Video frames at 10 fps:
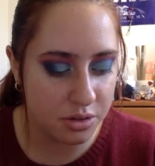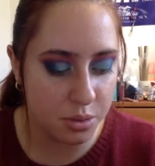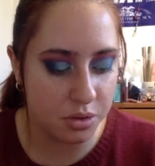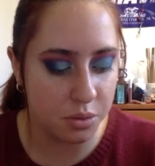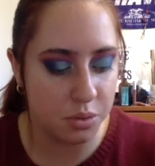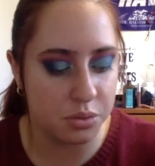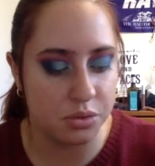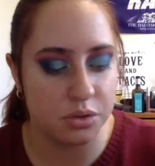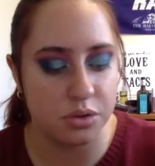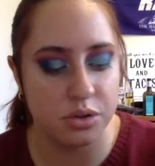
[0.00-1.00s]
quote-unquote
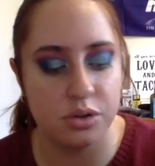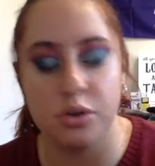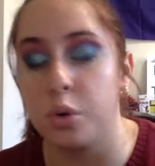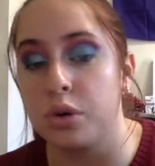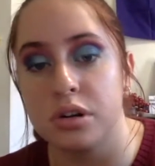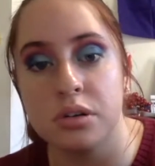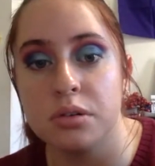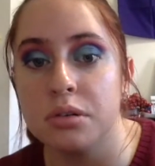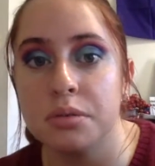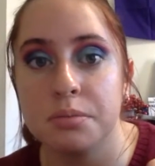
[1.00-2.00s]
tutorial